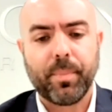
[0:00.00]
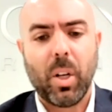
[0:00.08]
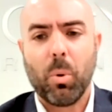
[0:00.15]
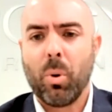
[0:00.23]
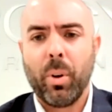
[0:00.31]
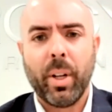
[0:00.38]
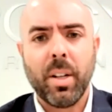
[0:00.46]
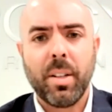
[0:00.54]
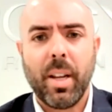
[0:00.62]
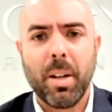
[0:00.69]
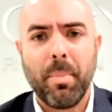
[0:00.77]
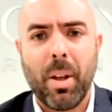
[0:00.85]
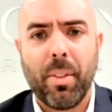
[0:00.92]
we're only going to
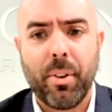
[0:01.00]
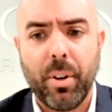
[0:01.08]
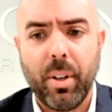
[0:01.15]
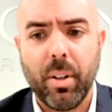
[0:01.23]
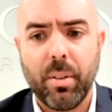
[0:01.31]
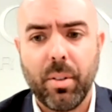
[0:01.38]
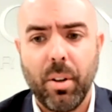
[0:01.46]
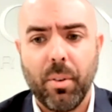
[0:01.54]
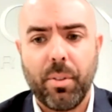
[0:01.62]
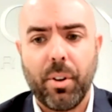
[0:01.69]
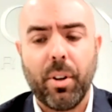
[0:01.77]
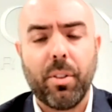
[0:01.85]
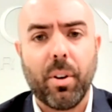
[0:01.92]
take about
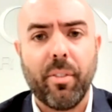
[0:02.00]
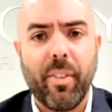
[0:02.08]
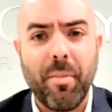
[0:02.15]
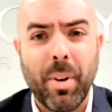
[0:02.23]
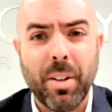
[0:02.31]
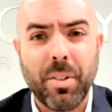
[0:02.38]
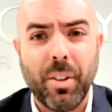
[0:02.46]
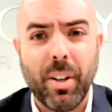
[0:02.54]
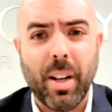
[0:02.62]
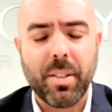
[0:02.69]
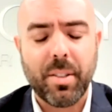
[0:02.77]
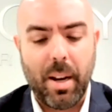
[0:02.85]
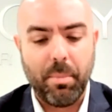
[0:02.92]
35 minutes of you
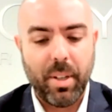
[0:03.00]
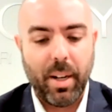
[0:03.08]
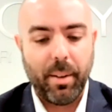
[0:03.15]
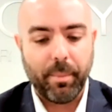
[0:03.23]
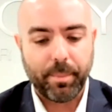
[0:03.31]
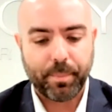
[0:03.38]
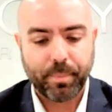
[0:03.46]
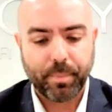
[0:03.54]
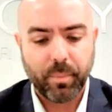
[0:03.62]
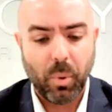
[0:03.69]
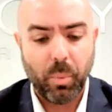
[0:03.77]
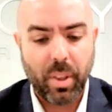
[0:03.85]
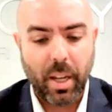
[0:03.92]
guys' time today
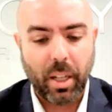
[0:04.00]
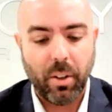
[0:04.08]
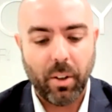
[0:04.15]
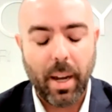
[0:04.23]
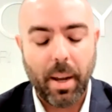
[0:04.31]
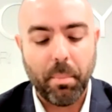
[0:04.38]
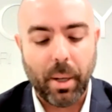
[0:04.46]
when we thank you again,